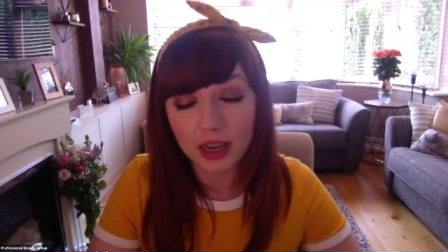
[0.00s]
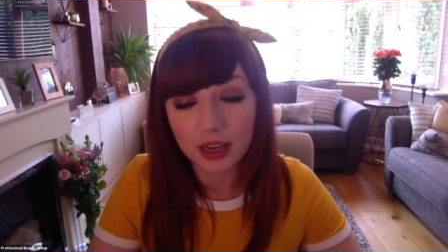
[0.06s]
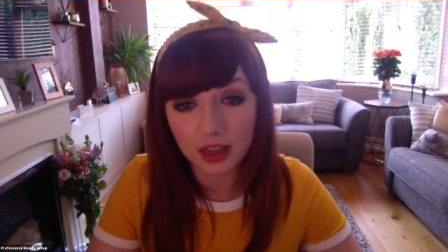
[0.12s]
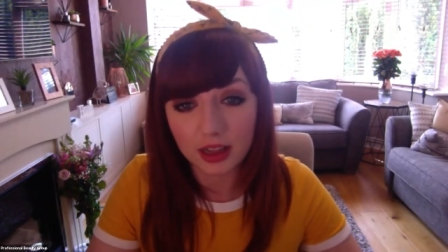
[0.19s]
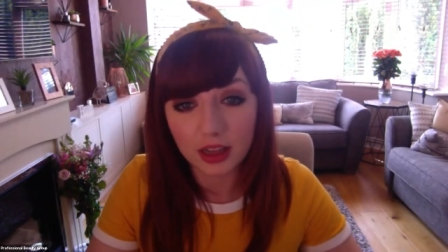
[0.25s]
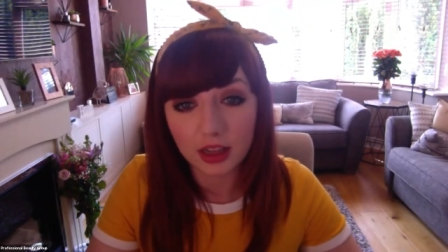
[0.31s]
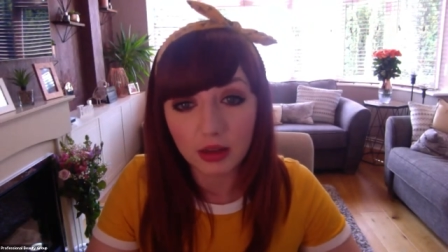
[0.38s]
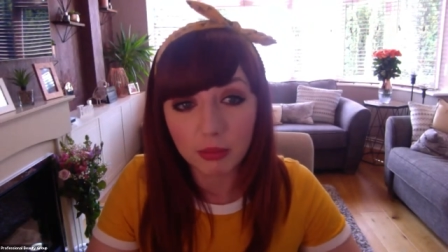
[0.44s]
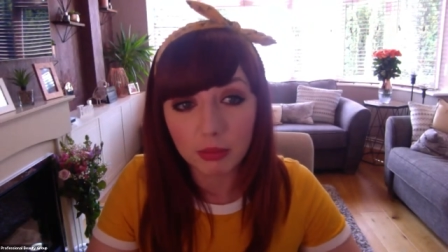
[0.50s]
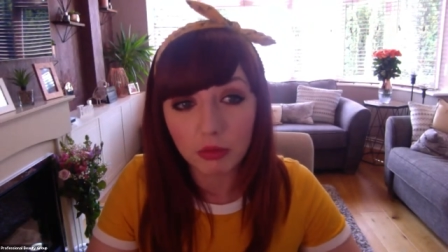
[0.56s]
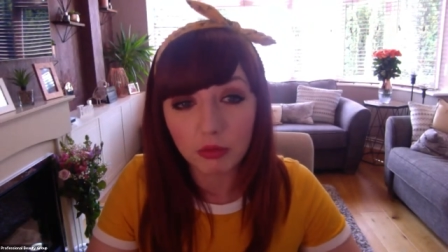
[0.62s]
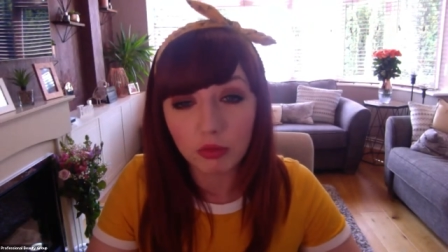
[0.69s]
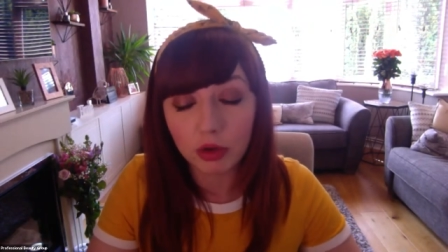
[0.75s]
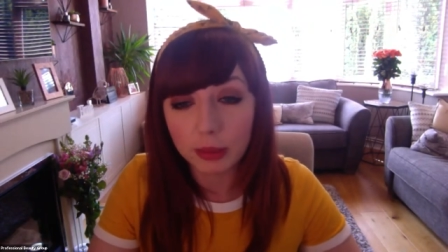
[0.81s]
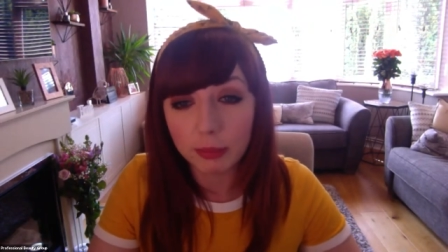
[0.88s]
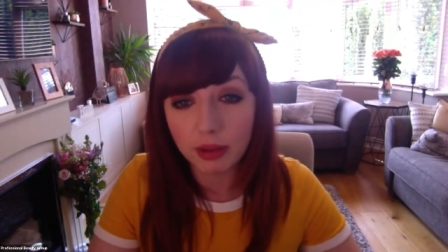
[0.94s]
And I think it'd be
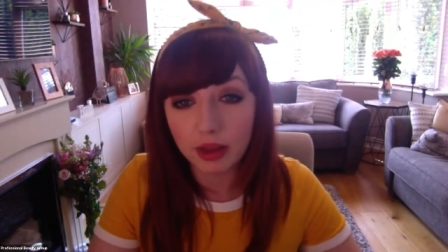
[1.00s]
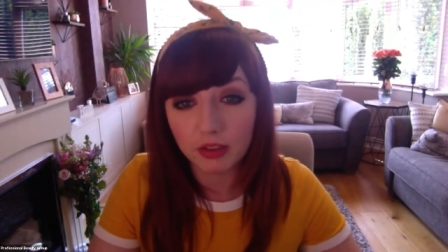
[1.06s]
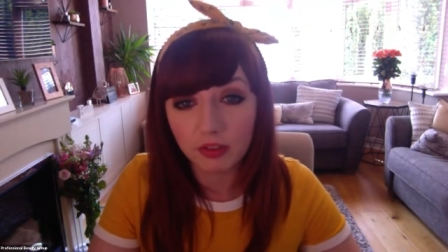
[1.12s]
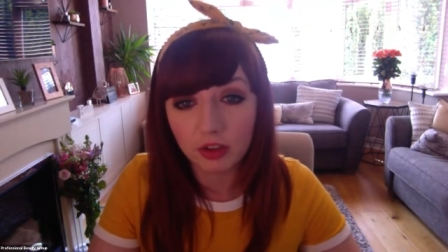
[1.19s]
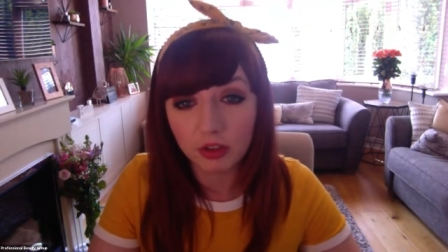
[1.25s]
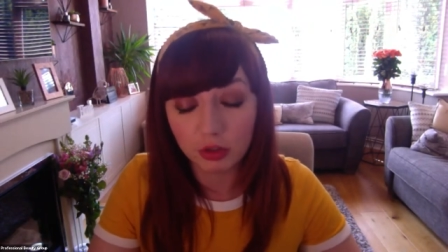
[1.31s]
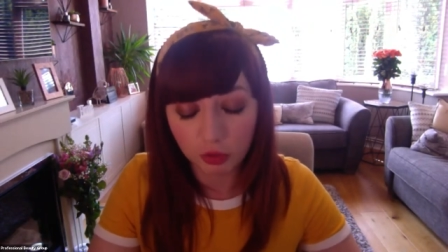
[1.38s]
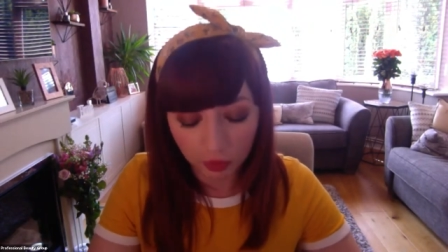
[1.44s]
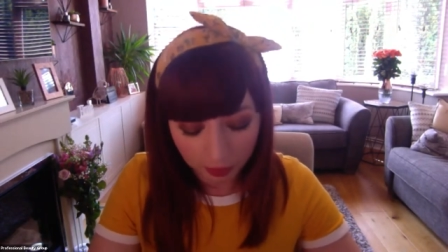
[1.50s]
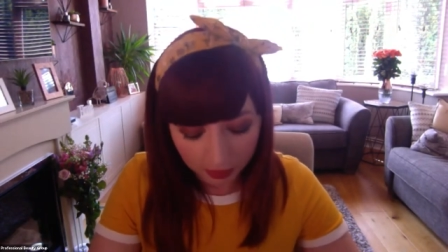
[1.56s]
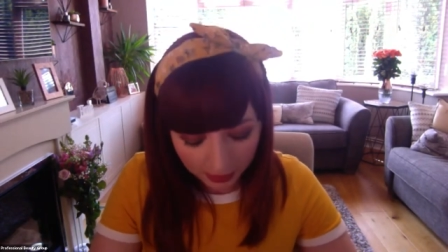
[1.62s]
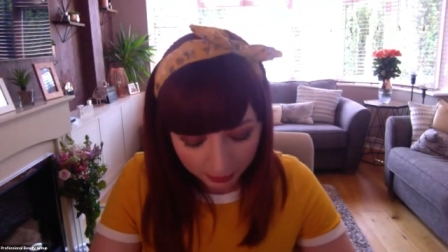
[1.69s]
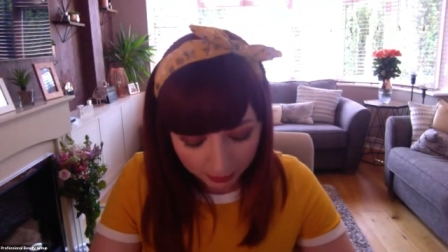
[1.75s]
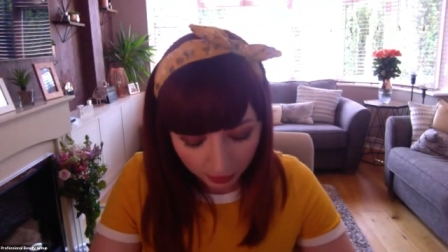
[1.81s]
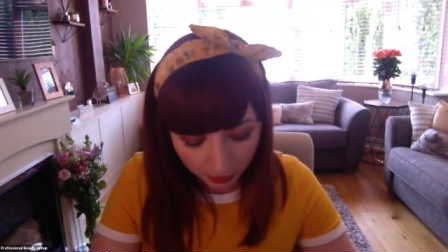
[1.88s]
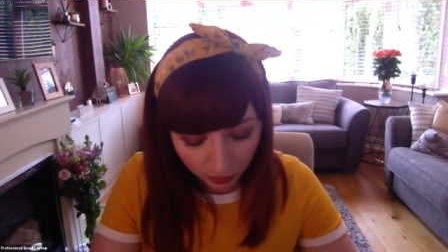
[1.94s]
really beneficial for
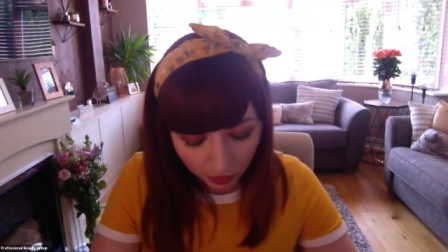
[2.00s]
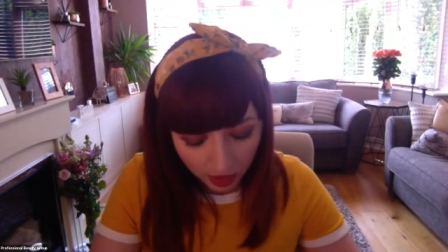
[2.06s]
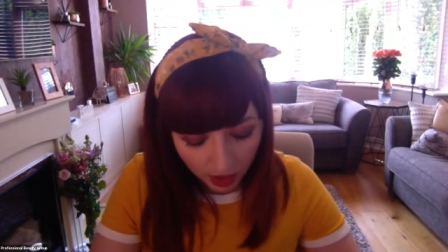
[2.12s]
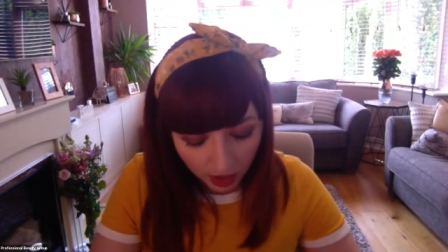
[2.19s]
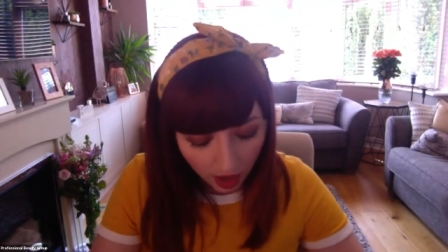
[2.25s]
people.